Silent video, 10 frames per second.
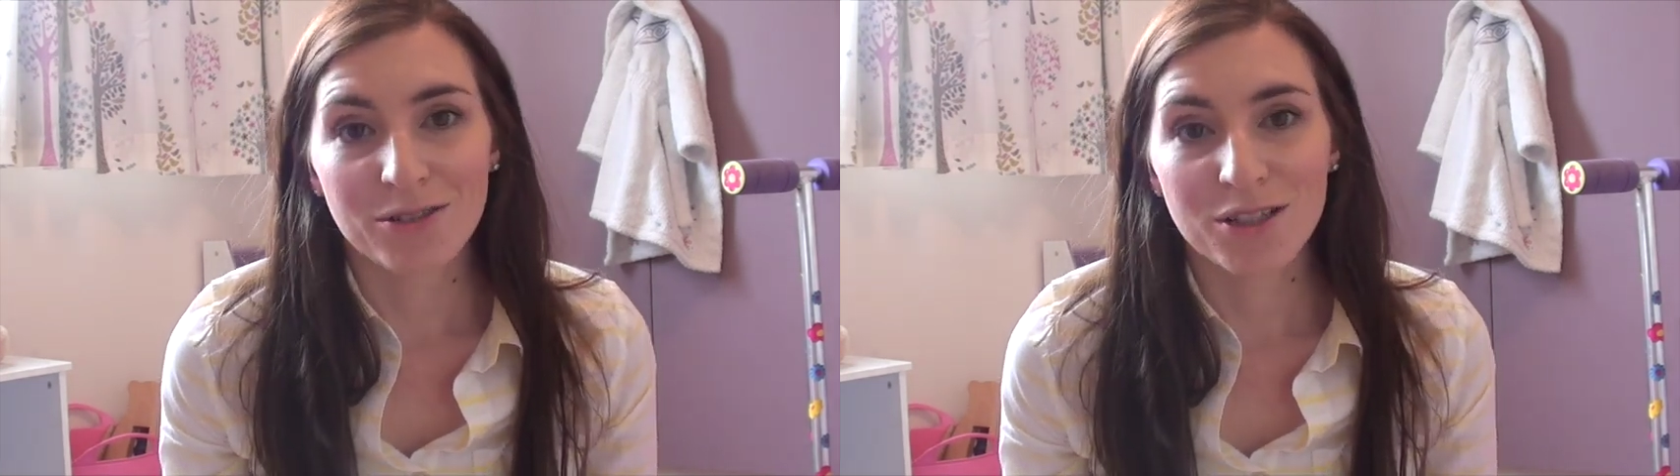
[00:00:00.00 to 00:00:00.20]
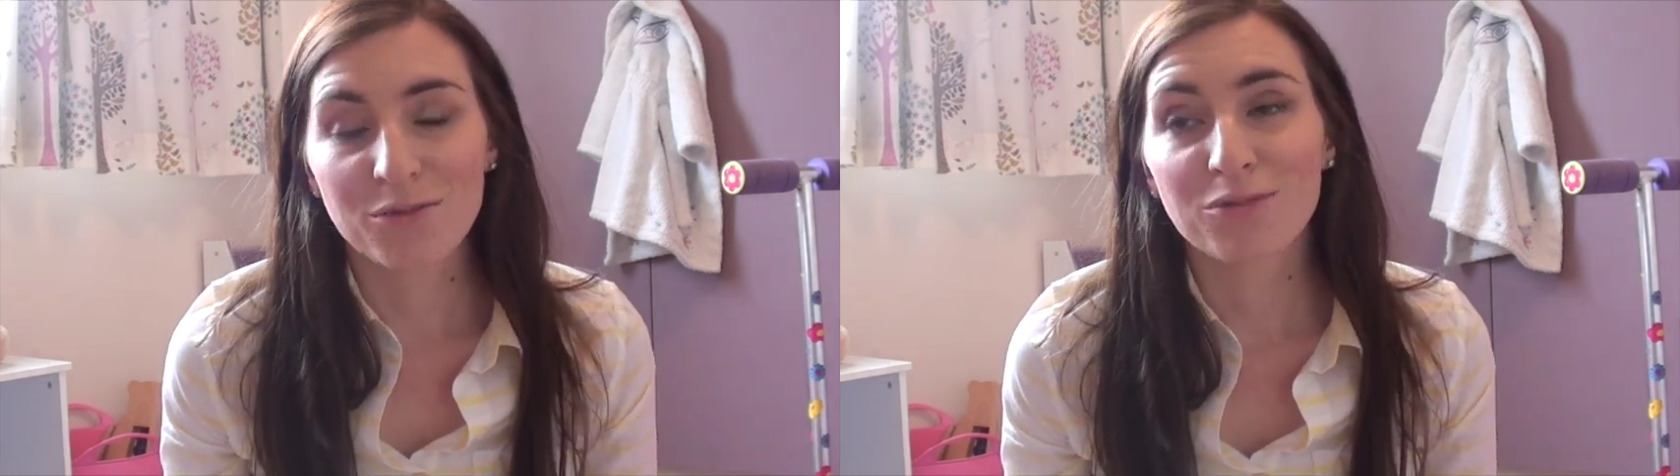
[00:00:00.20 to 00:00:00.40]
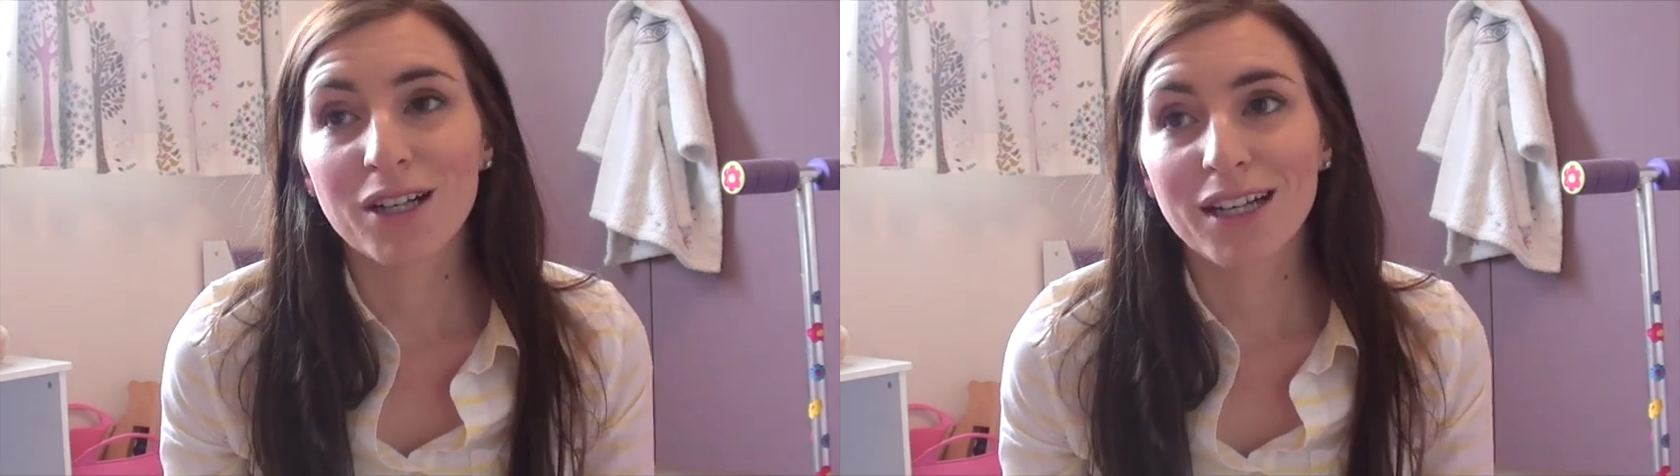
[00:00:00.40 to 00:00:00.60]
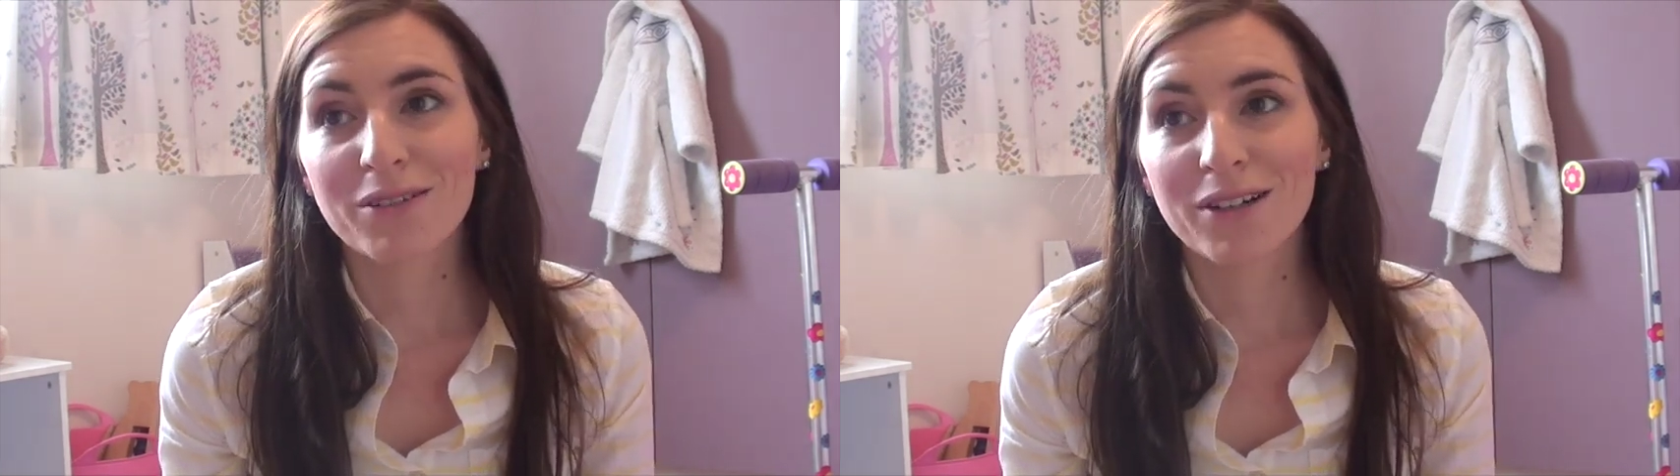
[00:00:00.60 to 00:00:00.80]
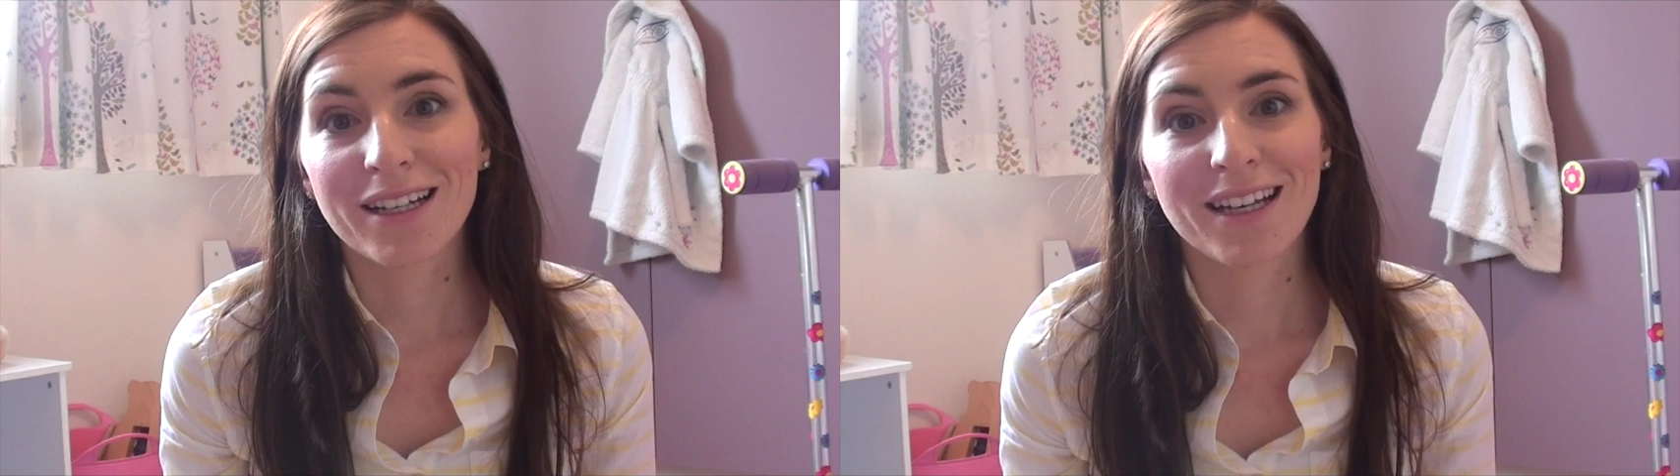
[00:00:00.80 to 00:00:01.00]
She
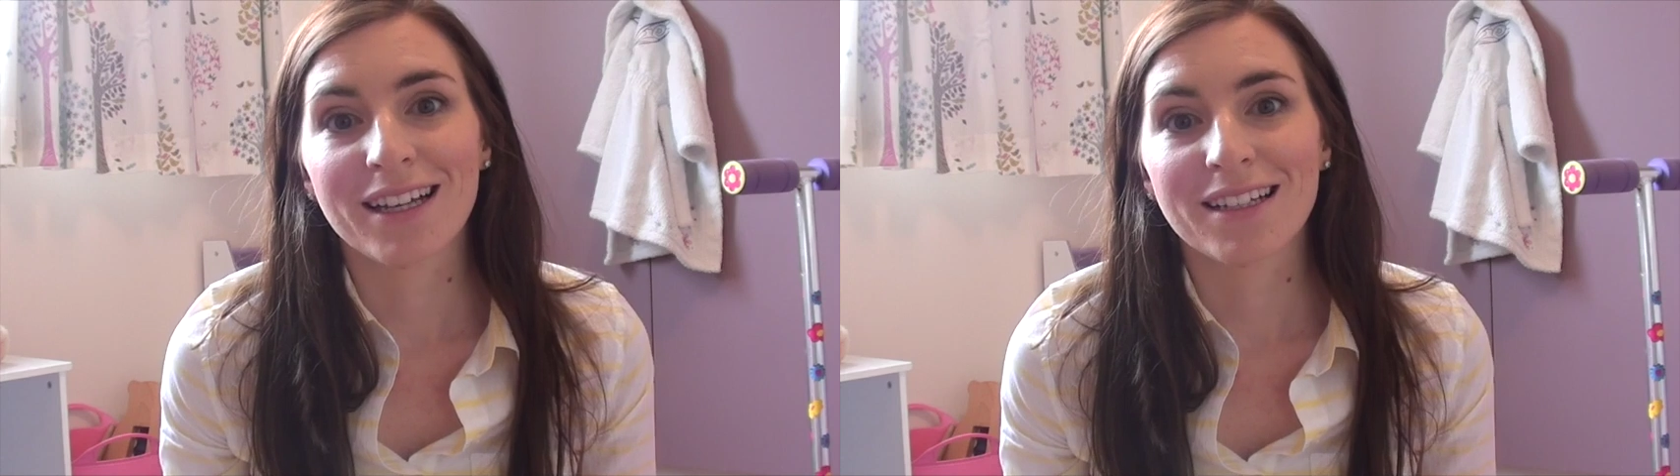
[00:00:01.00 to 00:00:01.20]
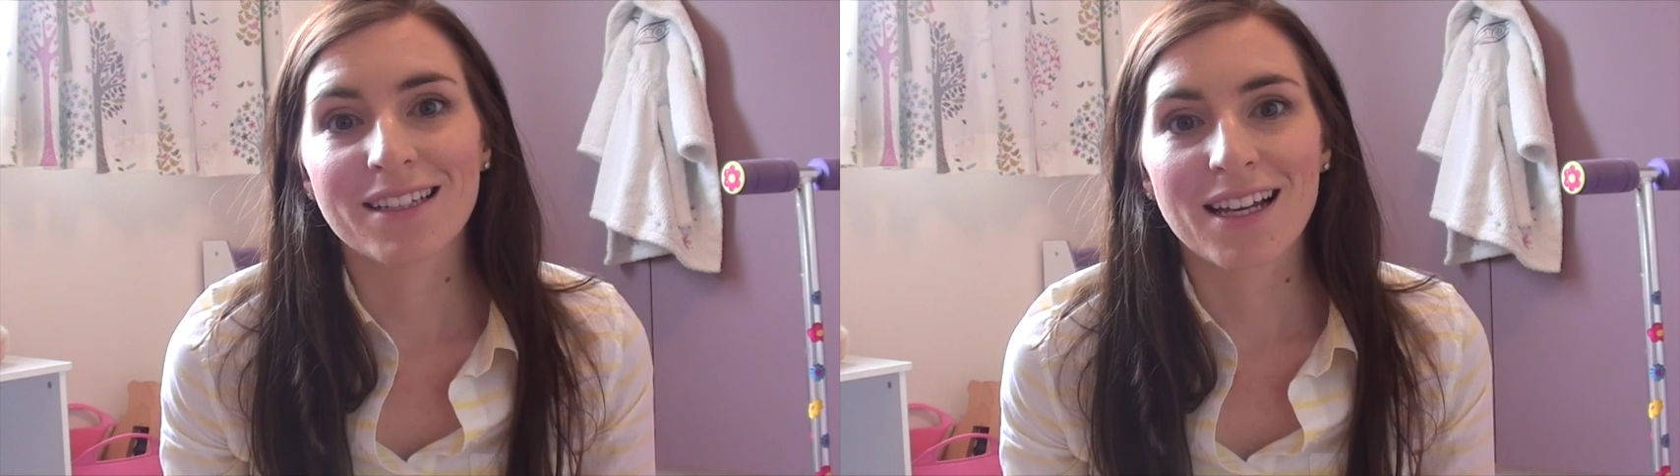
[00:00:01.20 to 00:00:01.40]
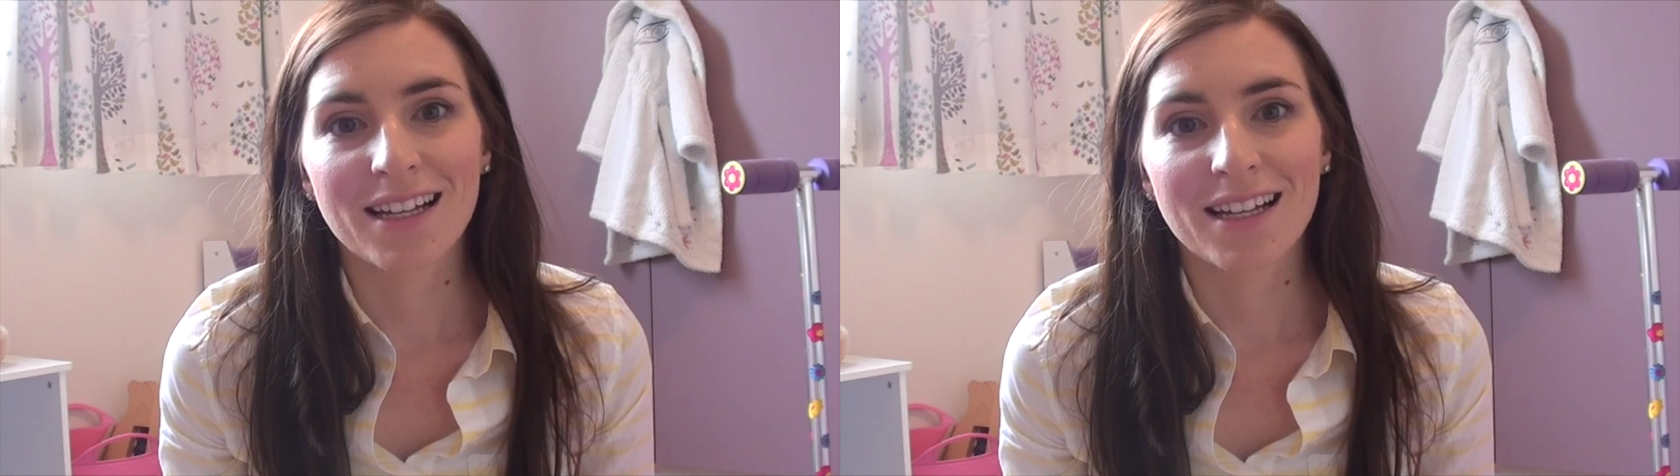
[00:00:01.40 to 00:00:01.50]
really, really is.